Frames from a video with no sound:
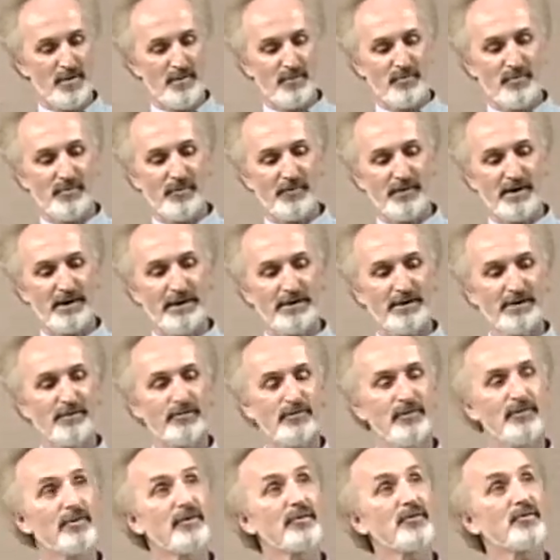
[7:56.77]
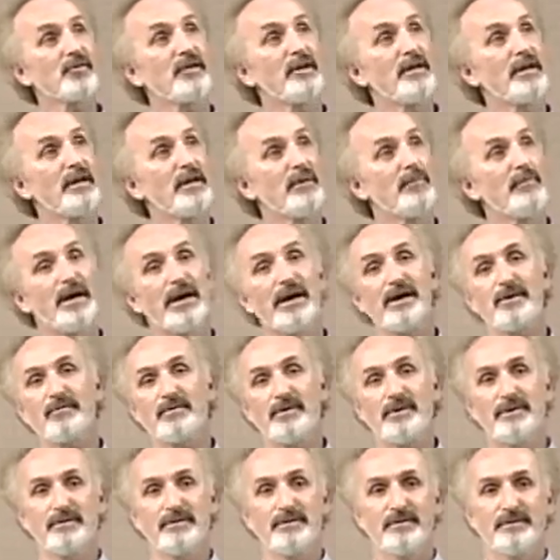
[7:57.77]
provide, of course, a
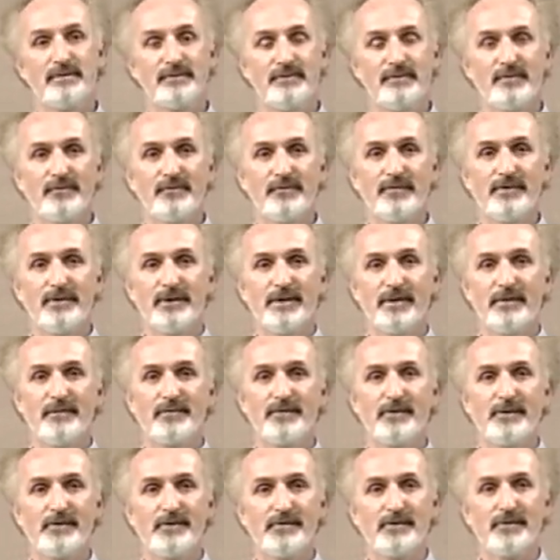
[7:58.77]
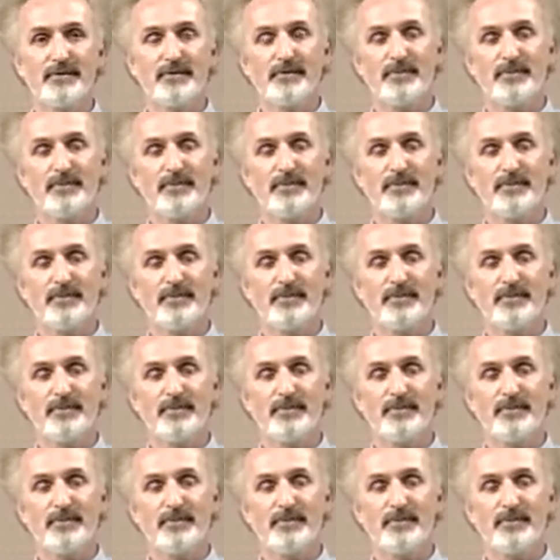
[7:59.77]
background for the elevation